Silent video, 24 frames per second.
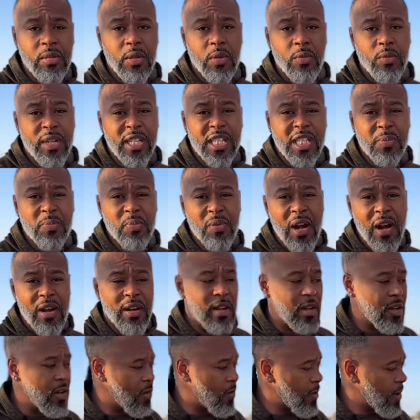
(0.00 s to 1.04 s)

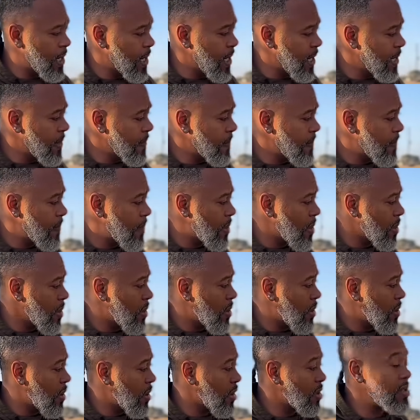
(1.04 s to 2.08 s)
resprouting green
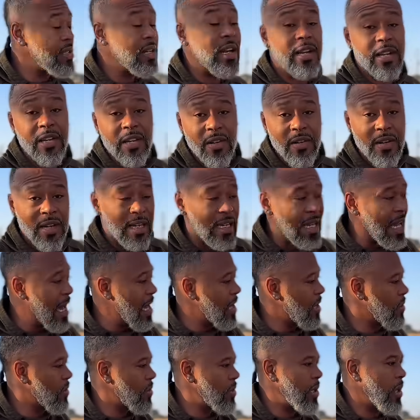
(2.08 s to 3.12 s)
or turning green. I
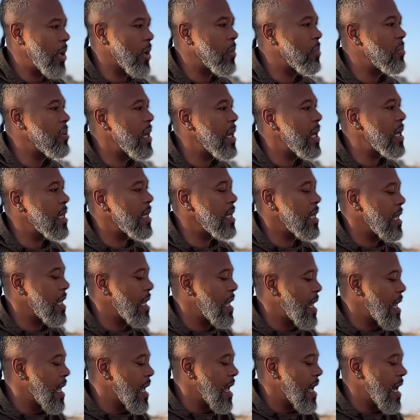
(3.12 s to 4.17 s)
don't know, but
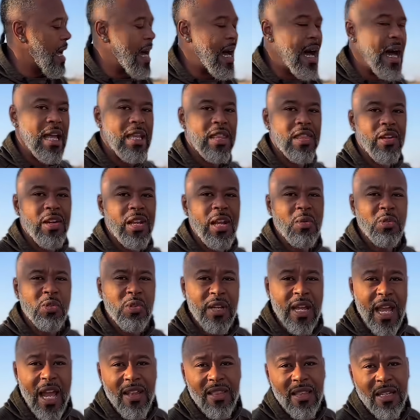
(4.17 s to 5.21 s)
I thought I was
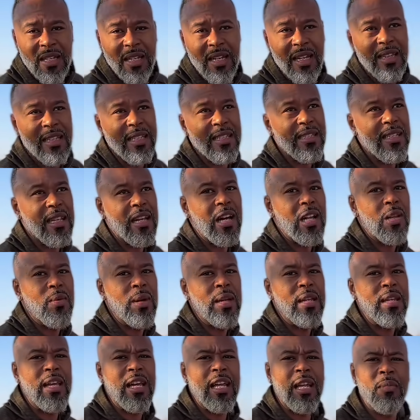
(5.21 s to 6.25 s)
gonna have to cut this thing all the
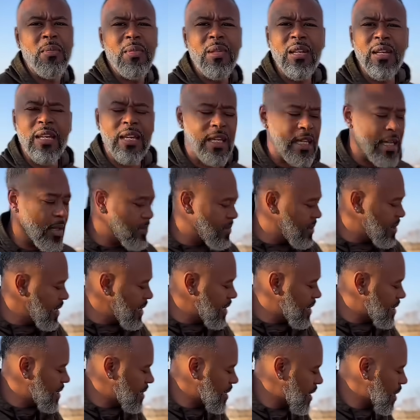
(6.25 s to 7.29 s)
way down. I'm looking up
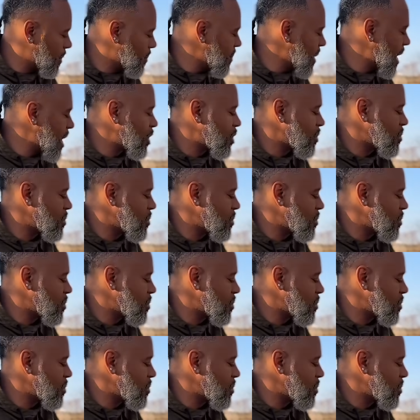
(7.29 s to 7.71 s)
these uh, bottle